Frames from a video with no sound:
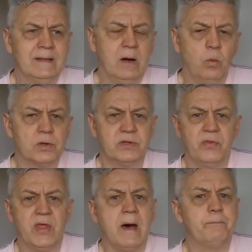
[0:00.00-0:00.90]
I
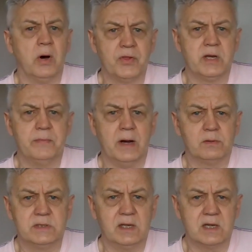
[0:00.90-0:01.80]
wasn't that bothered
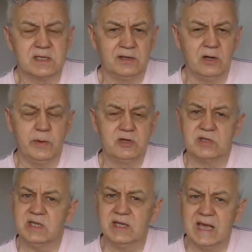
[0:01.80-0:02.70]
about it because I had no
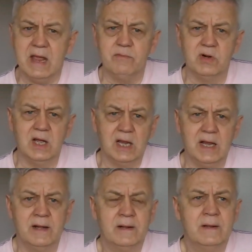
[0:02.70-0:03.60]
interest in the game
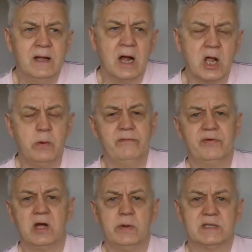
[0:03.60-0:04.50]
really, and going
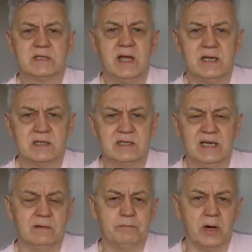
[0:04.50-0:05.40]
for going's sakes
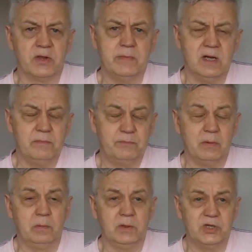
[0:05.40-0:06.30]
didn't bother me. I
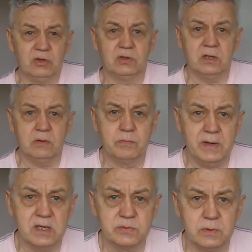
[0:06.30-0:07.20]
probably should do,
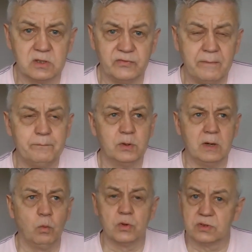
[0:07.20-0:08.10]
being a sports fan, but
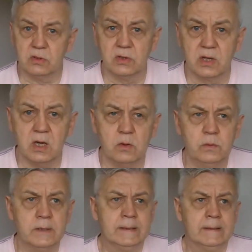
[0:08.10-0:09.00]
I wasn't going to go.